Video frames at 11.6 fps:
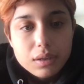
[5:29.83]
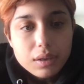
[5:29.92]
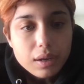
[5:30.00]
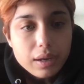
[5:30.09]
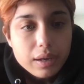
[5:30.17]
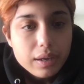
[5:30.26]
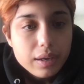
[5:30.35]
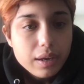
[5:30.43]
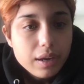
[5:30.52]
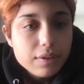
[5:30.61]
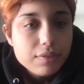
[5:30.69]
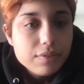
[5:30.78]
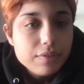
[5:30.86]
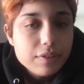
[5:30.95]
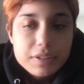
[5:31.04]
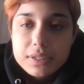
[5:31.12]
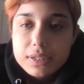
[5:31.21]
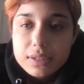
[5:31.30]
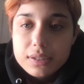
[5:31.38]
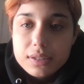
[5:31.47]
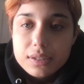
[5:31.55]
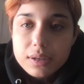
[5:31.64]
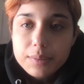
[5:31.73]
I have listed
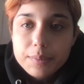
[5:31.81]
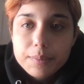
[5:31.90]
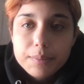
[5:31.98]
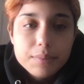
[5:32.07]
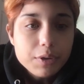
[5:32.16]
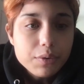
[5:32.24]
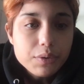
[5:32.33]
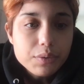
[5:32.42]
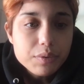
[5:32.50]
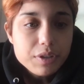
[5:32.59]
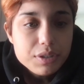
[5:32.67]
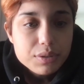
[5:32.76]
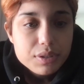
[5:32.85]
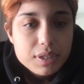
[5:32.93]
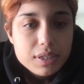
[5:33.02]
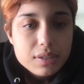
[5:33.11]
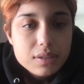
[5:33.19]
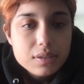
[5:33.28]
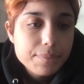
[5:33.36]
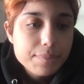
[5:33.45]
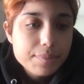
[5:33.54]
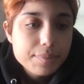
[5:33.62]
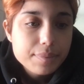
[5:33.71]
some local resources,
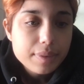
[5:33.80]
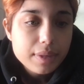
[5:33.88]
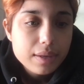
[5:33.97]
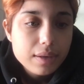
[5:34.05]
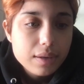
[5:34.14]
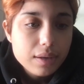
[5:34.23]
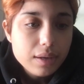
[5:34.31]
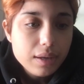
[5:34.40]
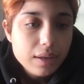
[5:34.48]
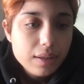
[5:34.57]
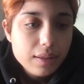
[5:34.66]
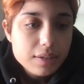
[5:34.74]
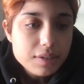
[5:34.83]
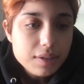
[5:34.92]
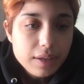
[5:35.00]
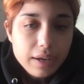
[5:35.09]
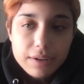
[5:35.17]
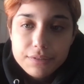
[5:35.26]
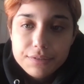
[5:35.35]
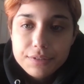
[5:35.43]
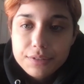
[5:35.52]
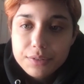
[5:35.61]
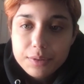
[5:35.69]
and that's all I have
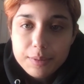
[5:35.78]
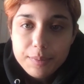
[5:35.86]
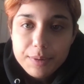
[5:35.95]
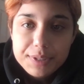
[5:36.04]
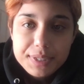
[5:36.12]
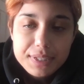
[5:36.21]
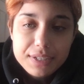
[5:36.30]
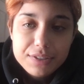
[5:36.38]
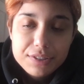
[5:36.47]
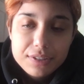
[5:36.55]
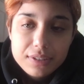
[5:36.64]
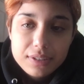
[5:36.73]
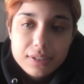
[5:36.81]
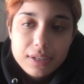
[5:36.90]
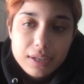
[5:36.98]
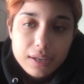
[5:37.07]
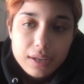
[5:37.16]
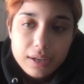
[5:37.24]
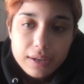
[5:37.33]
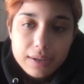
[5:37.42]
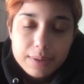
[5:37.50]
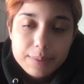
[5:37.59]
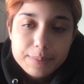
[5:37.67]
for my presentation.
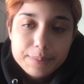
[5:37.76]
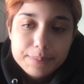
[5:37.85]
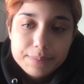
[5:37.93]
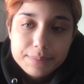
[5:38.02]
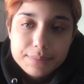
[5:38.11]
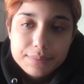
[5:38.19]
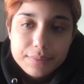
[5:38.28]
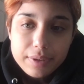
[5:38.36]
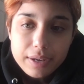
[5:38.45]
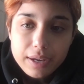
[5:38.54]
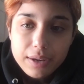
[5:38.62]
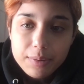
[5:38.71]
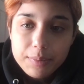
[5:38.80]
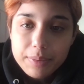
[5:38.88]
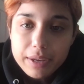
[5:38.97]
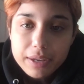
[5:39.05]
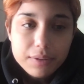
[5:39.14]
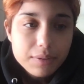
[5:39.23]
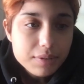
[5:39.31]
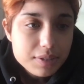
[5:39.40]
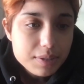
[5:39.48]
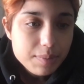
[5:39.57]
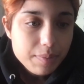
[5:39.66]
I hope that you
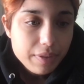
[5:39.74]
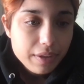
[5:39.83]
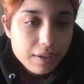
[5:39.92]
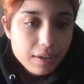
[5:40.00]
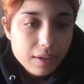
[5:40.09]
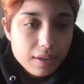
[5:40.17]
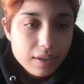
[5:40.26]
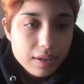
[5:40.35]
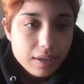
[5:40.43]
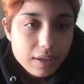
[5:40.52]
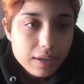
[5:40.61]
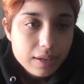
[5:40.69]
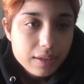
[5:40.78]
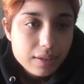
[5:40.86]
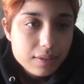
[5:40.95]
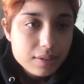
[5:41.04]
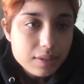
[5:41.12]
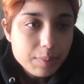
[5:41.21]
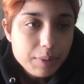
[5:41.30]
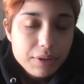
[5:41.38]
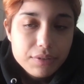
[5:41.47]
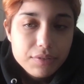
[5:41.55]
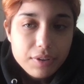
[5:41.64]
learned something, and let me
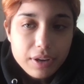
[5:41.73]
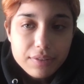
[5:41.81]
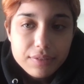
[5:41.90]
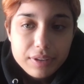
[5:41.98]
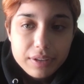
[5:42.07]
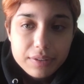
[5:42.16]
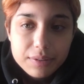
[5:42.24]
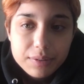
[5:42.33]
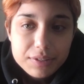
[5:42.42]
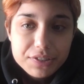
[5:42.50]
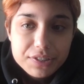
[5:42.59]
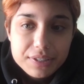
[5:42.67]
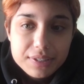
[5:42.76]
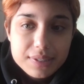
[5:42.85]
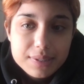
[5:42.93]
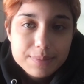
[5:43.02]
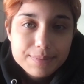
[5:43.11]
know if you have any other questions.